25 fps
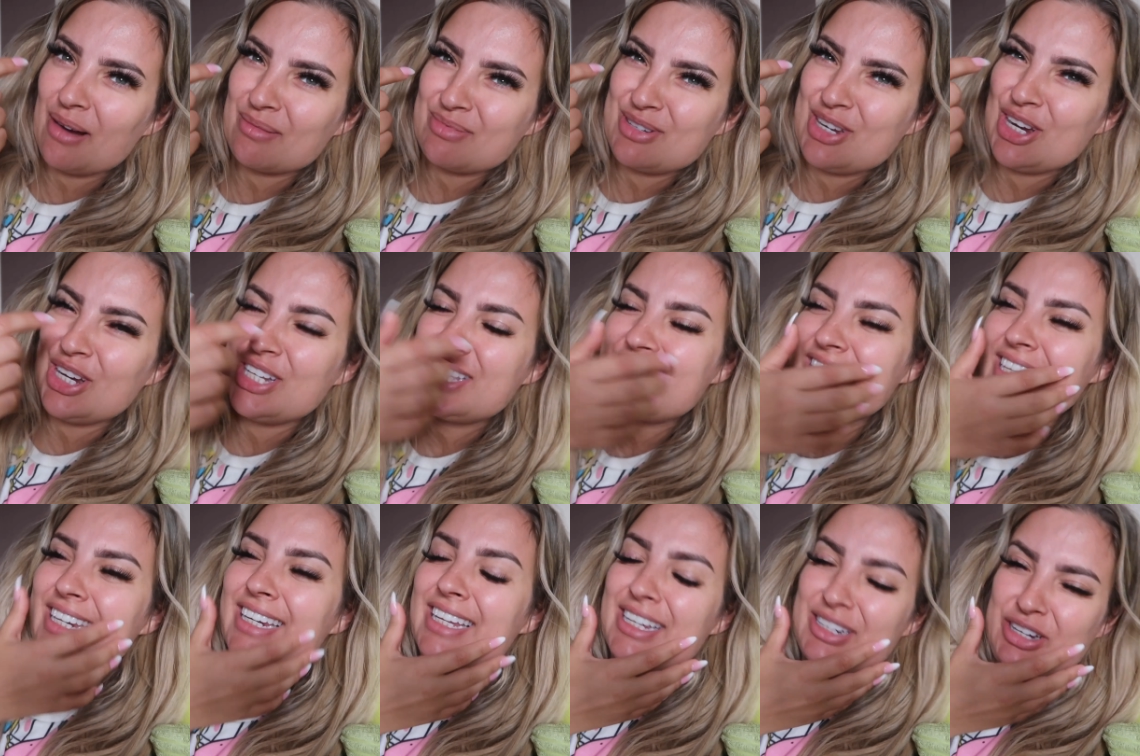I'm
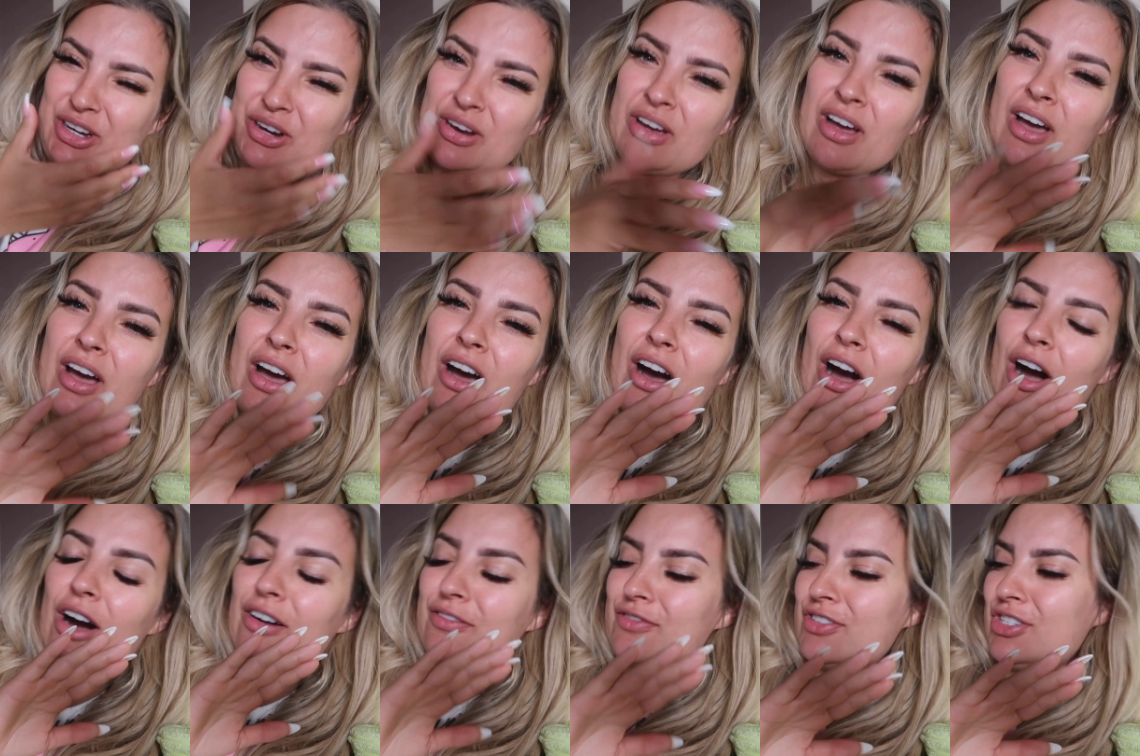just literally,
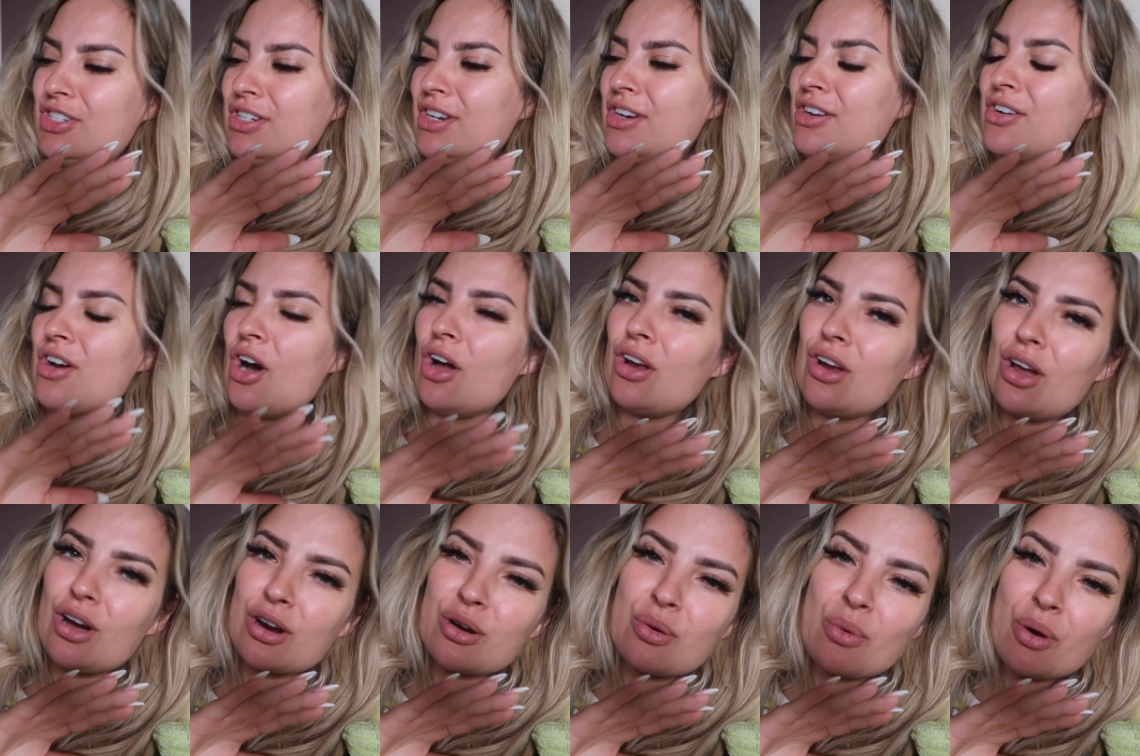I've
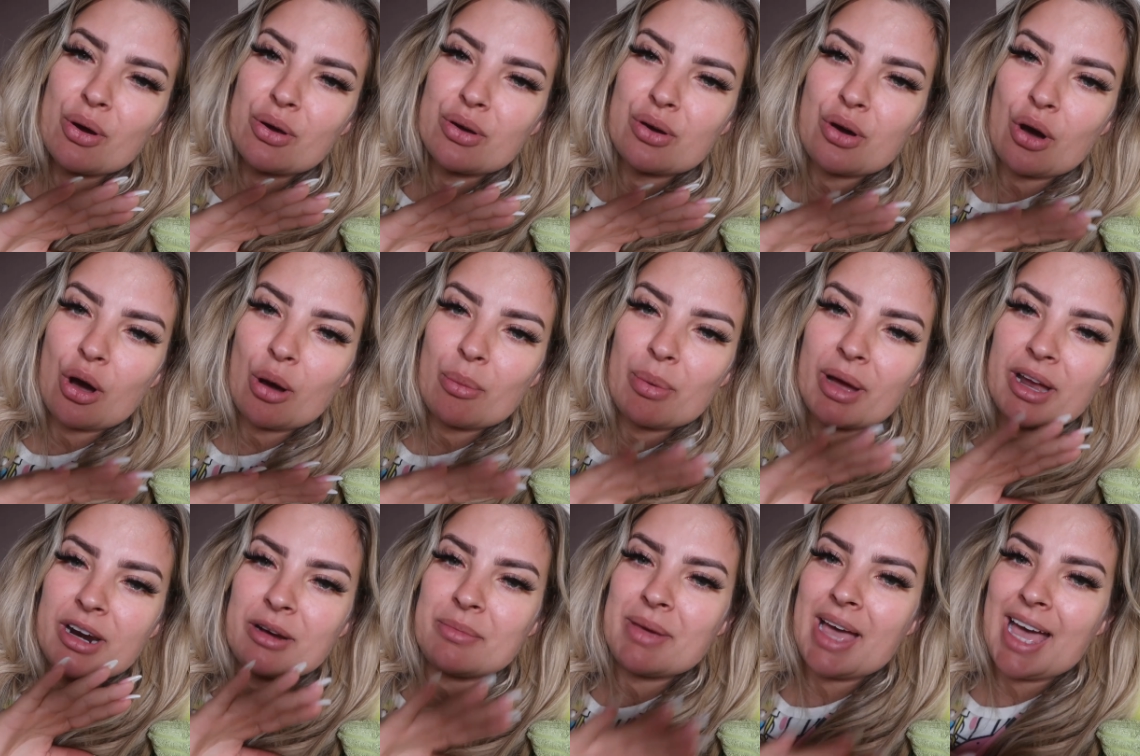not long woke up
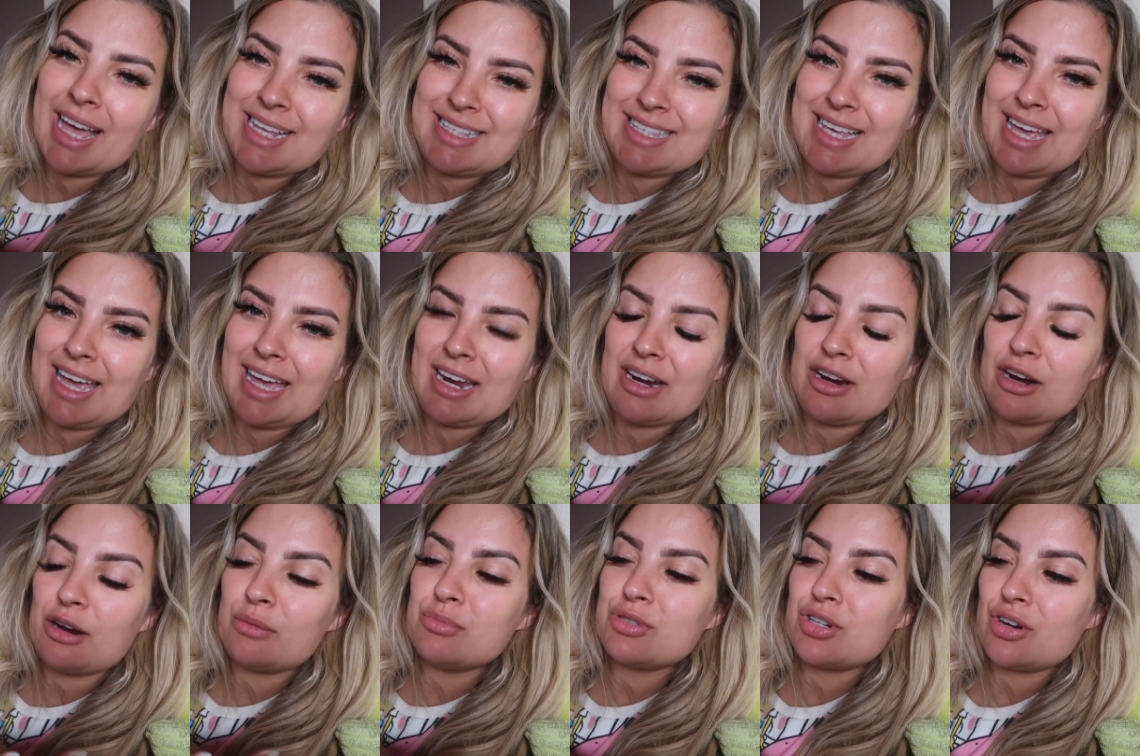and I'm
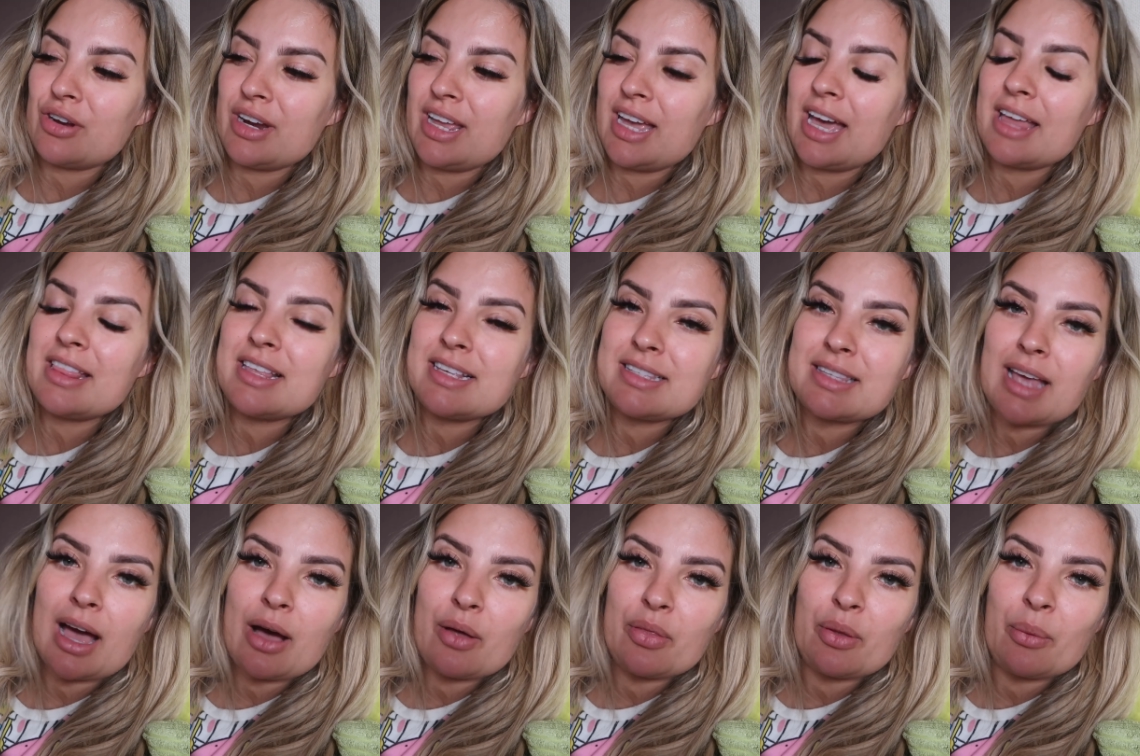editing and I'm trying to get
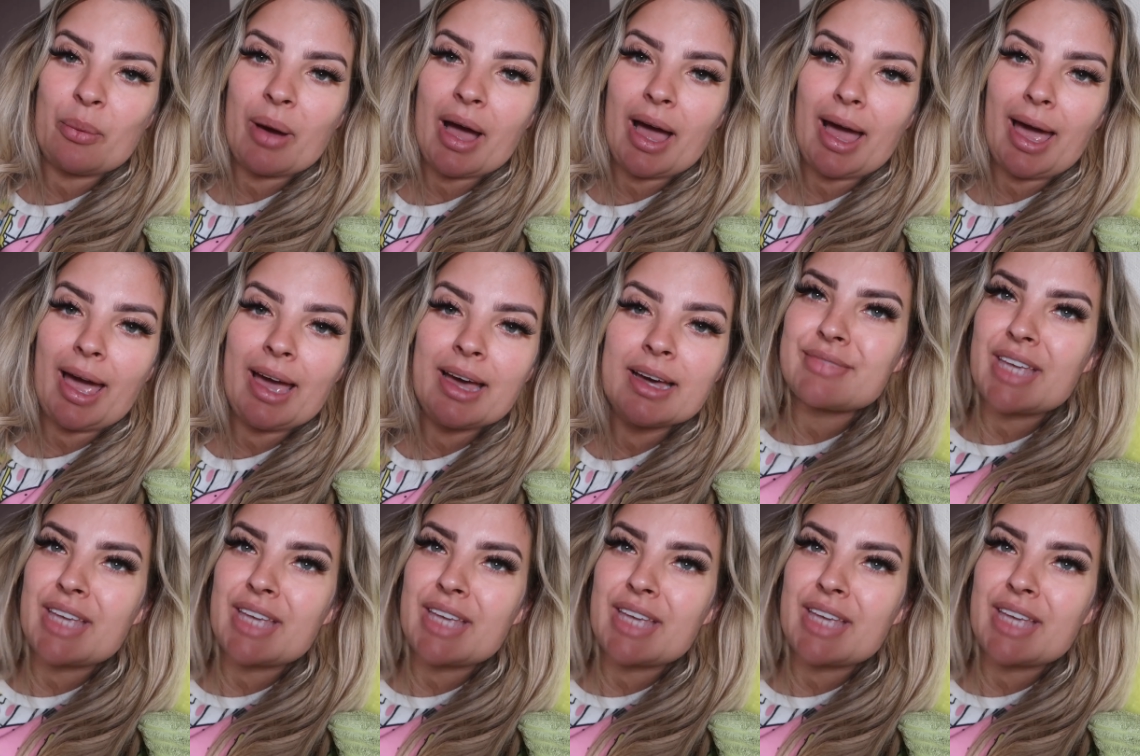this out of the way.